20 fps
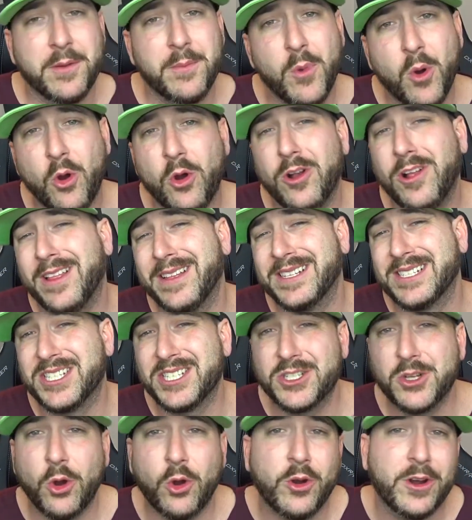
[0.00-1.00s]
the moral of the
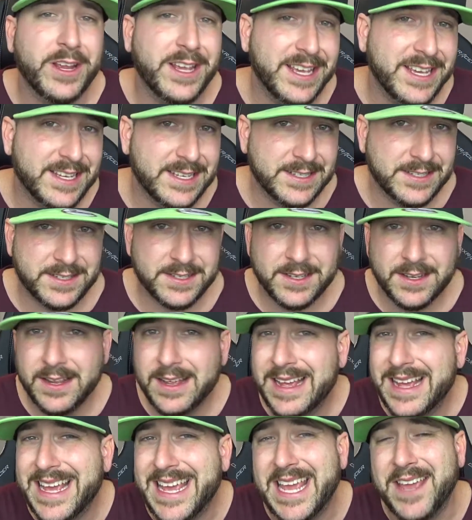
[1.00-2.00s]
story is,
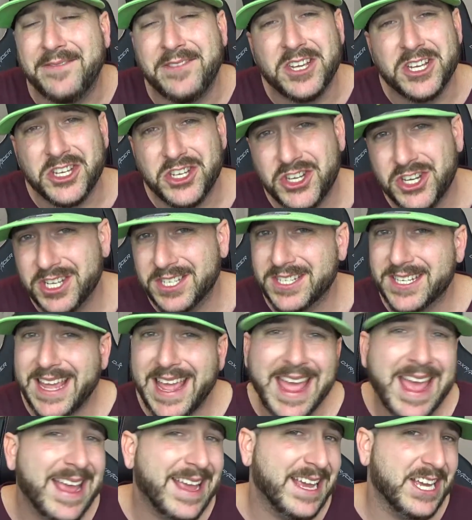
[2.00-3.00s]
if you just
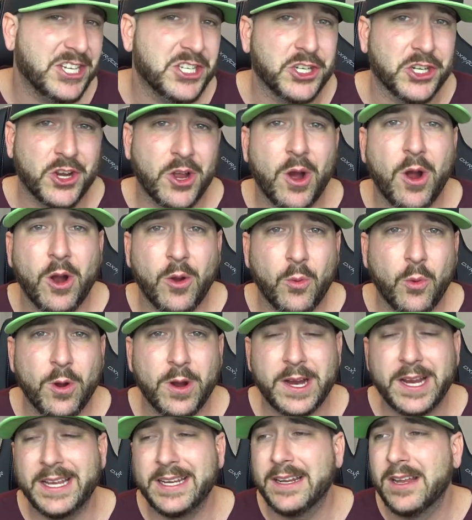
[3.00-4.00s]
can't get your car
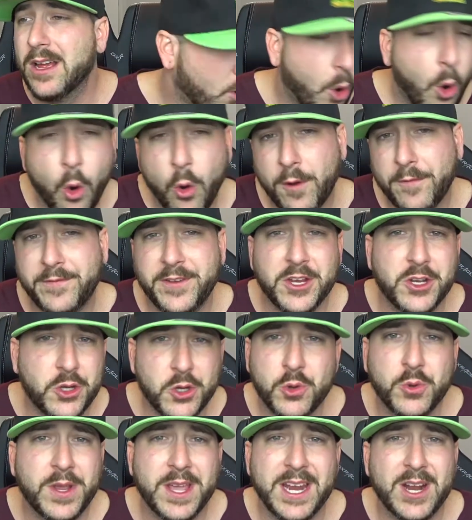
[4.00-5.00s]
working, or if you
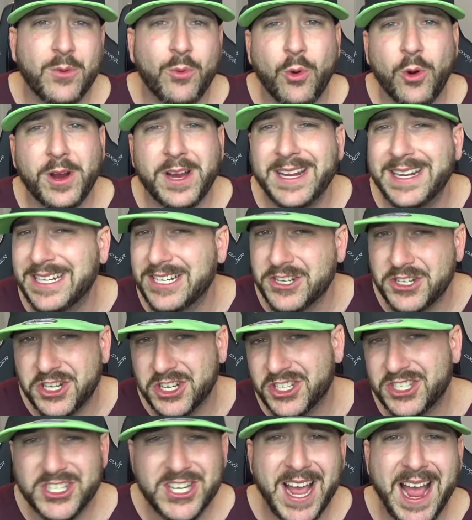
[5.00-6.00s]
do get it working and you're
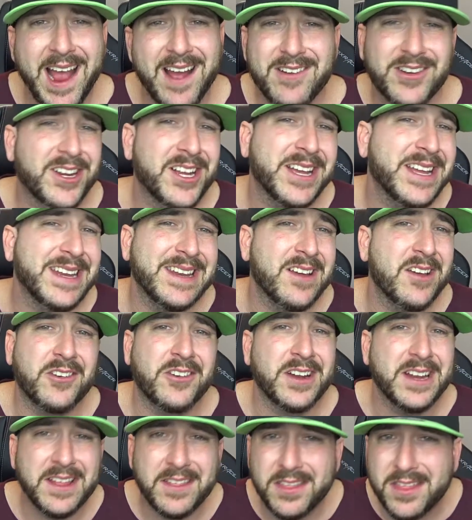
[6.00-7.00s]
just tired of getting
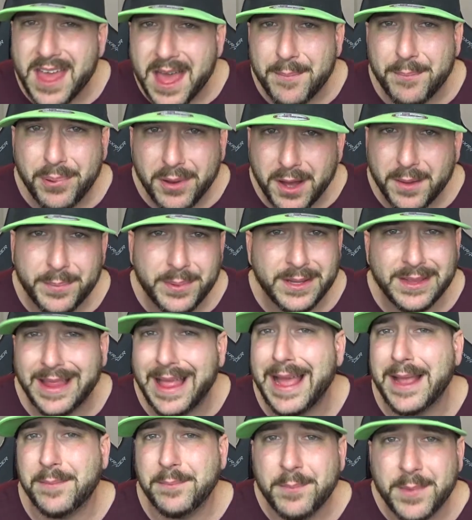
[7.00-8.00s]
underneath that puppy
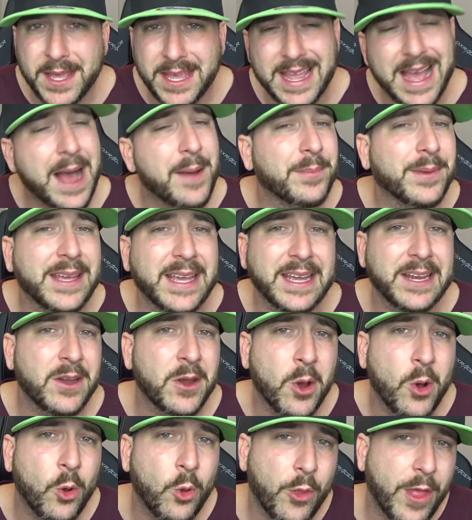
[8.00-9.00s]
like me, I'm
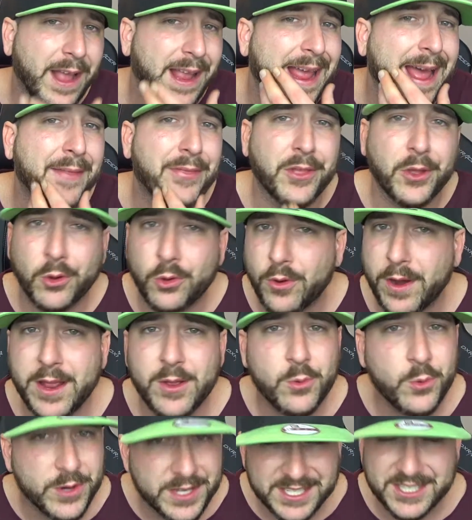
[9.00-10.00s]
getting old, I got the
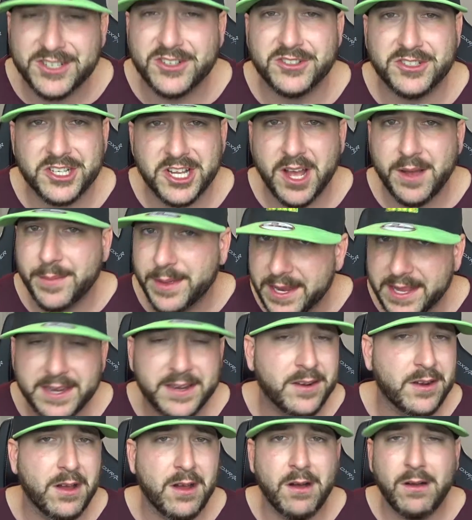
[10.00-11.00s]
gray whiskers coming in
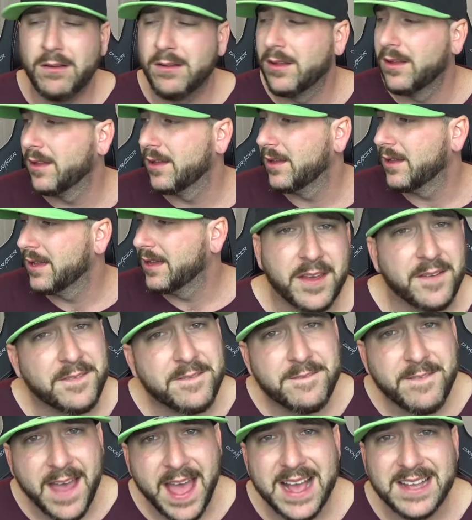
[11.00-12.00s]
and all, the
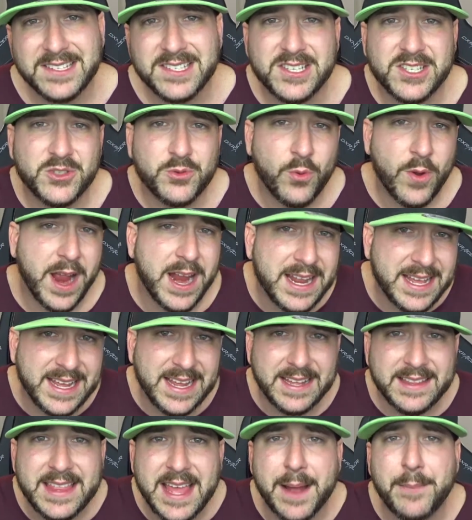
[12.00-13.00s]
fastest way to
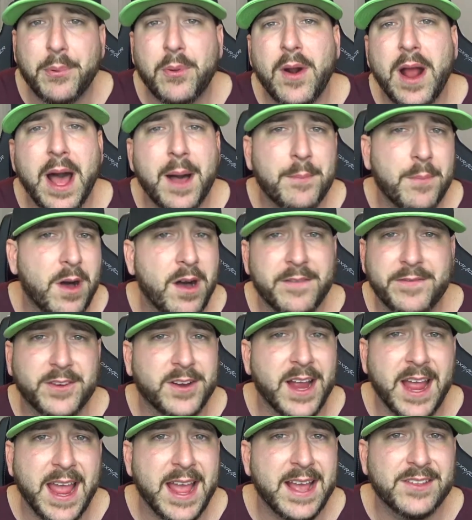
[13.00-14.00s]
get that problem off
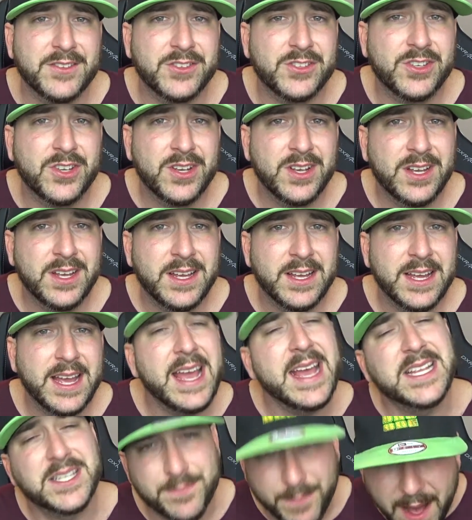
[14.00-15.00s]
your hands
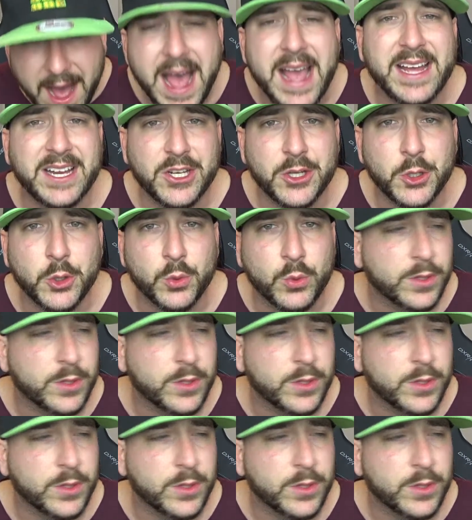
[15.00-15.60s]
is buy a new